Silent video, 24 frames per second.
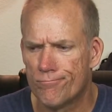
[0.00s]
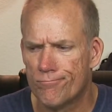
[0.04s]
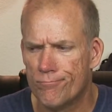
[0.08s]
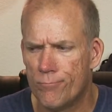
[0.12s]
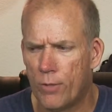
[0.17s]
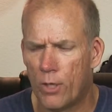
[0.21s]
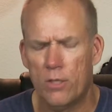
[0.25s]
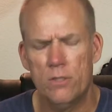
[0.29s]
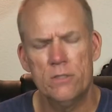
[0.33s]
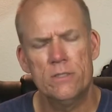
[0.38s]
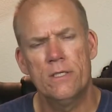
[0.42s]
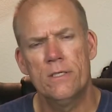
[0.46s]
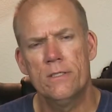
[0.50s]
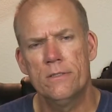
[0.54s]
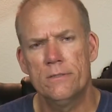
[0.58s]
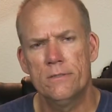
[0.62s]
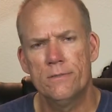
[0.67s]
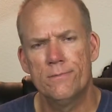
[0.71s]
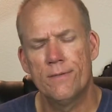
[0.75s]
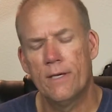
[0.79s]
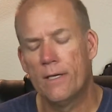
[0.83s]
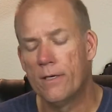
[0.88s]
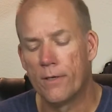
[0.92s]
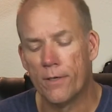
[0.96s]

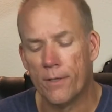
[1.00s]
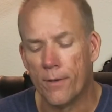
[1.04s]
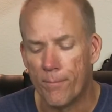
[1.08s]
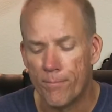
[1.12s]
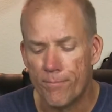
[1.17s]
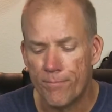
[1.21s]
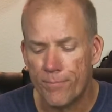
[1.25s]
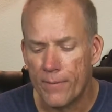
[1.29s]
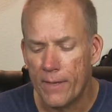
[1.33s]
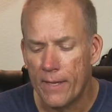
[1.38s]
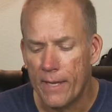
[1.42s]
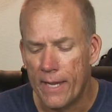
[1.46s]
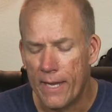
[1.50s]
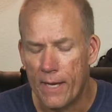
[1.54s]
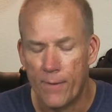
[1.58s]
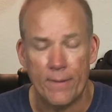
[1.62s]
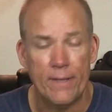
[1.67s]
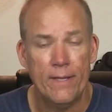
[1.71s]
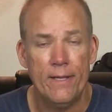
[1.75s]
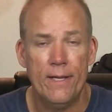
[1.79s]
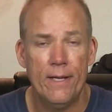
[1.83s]
Barskas? I don't know. Anyway,